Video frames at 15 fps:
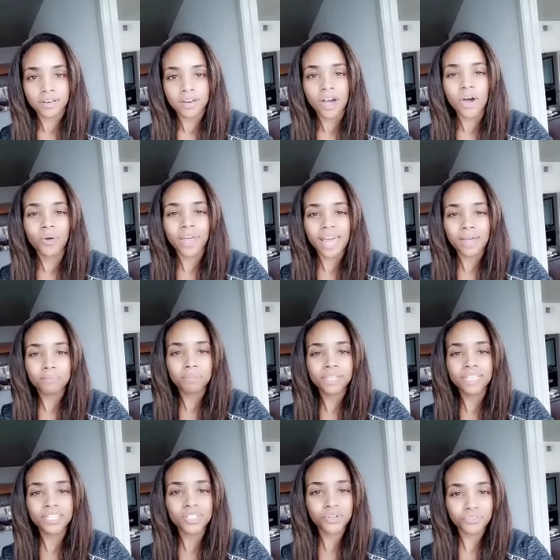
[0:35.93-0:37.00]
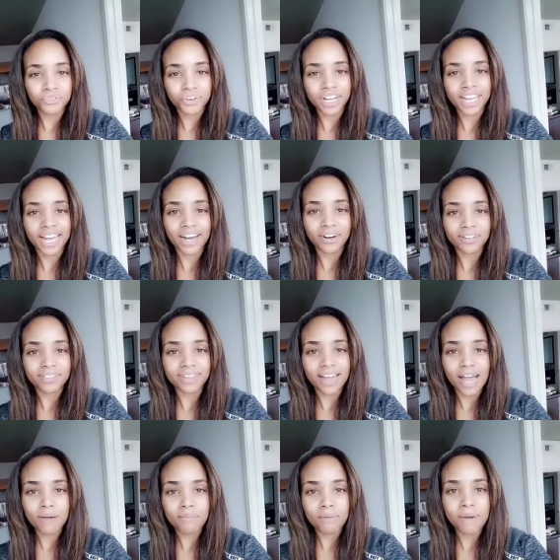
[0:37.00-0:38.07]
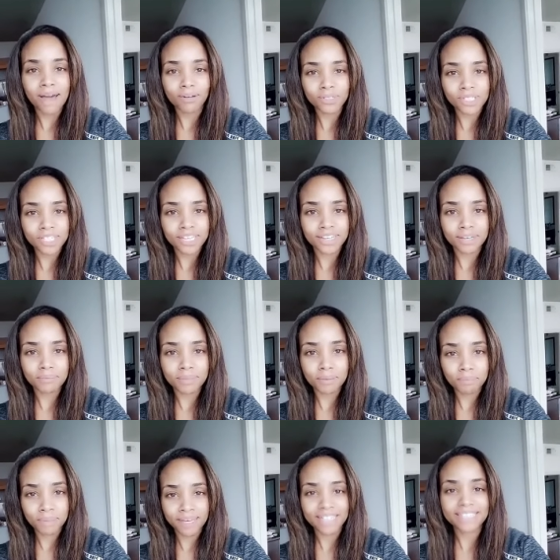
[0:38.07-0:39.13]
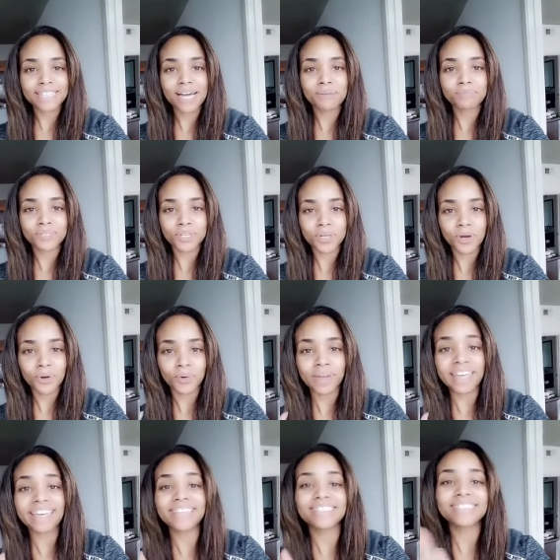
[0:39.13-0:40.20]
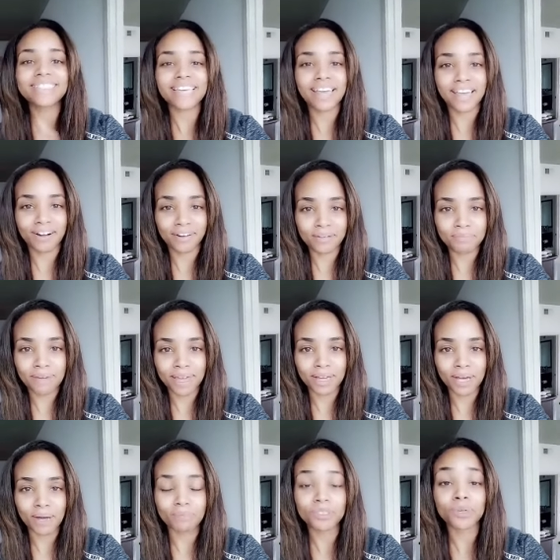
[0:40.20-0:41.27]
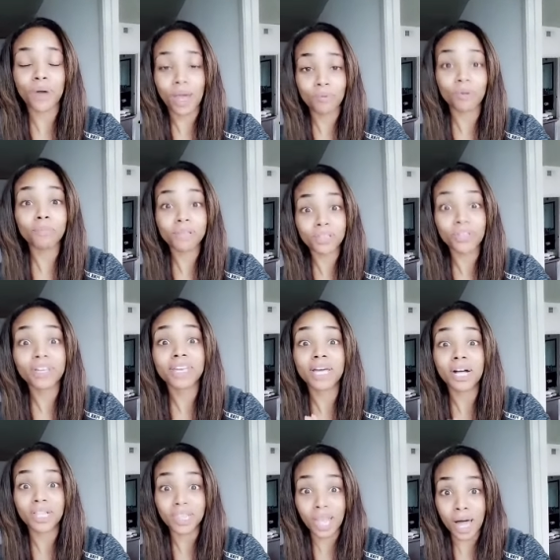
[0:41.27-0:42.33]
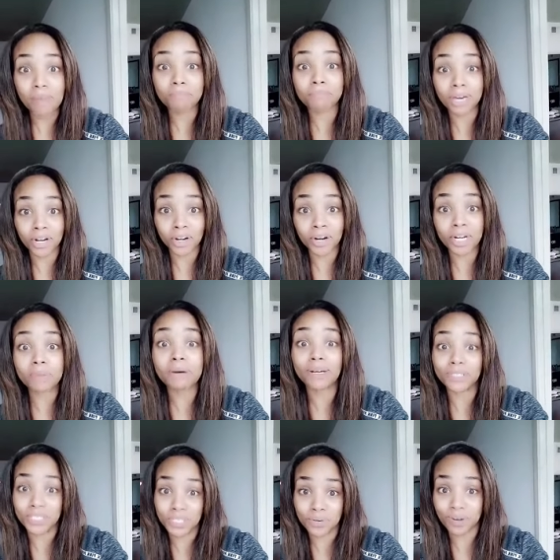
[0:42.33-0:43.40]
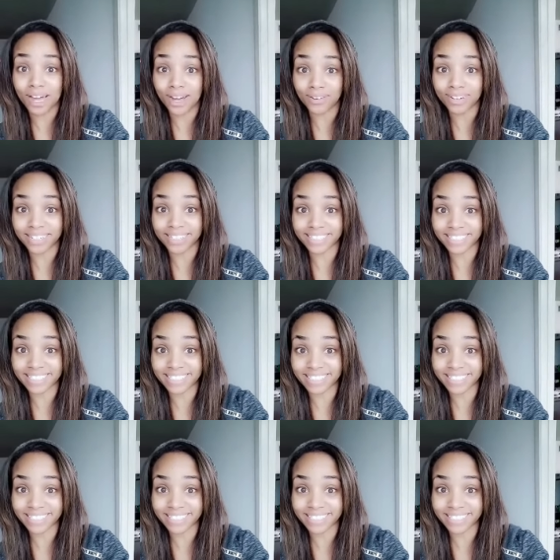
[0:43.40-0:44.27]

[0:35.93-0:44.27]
Oh, yeah, and please don't freak out. I'm about to be picked up to go into hair and makeup, so I will be looking a lot better in about two hours